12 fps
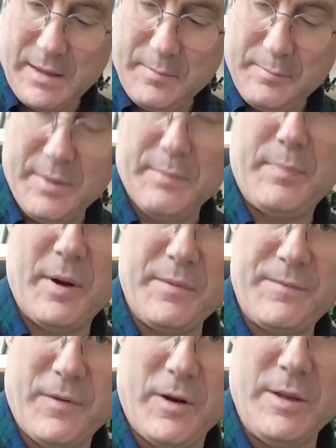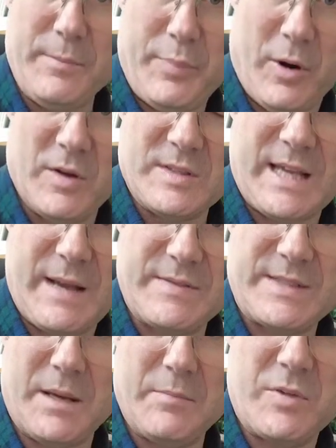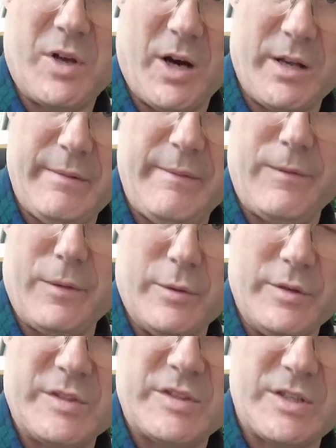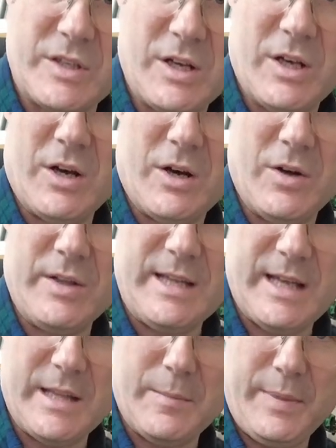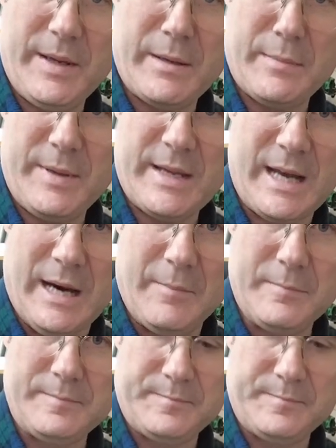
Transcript: but both volume pots have some kind of influence on the other pickup.